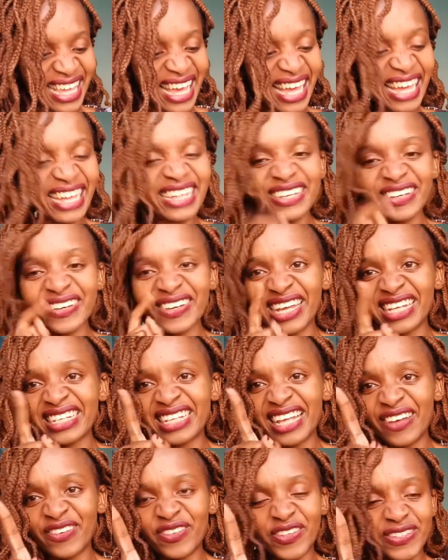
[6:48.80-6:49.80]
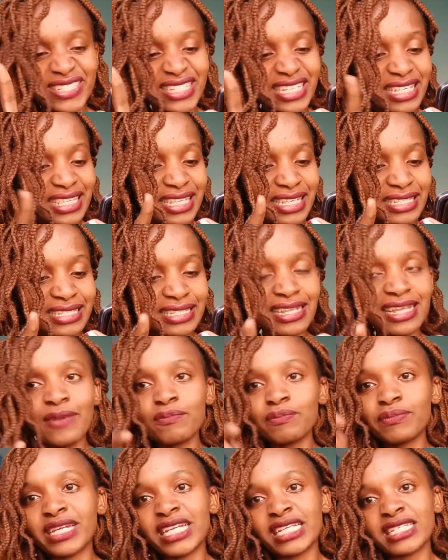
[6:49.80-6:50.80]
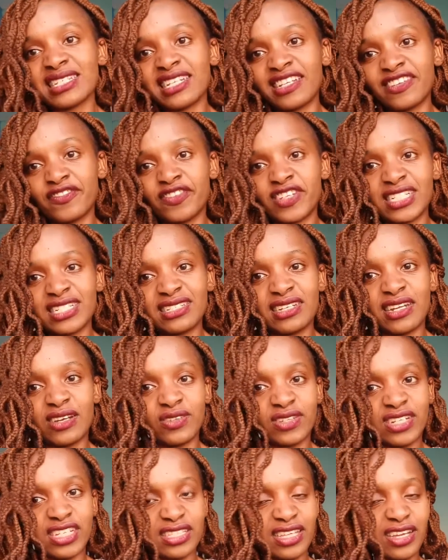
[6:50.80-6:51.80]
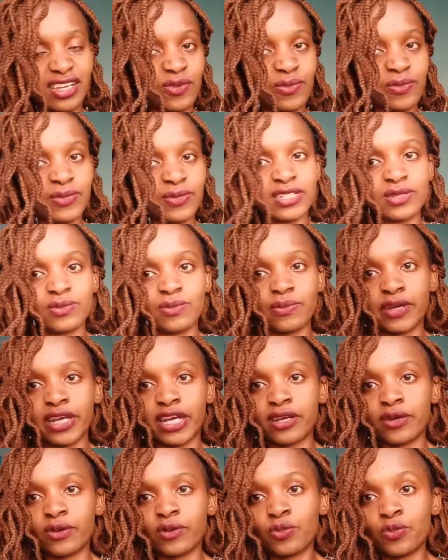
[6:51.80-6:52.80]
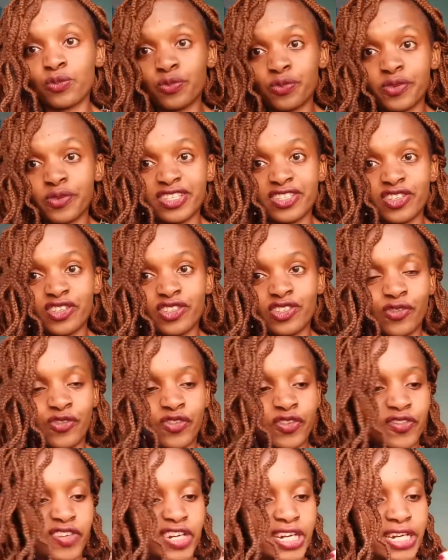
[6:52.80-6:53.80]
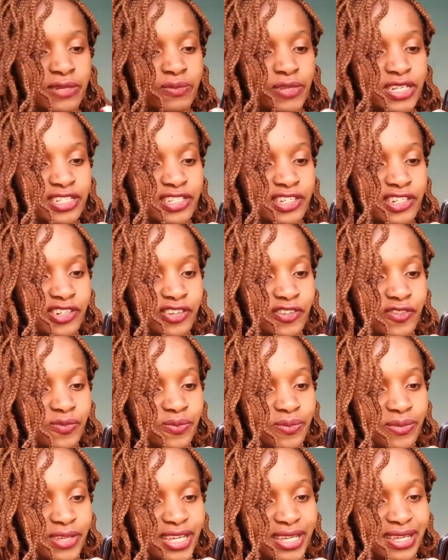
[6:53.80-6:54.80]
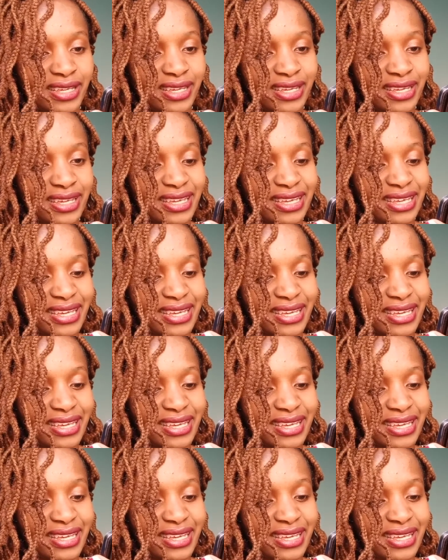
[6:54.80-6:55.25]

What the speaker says: You guys have to see this. Please leave it down in the comment bar which is your favorite picture of me.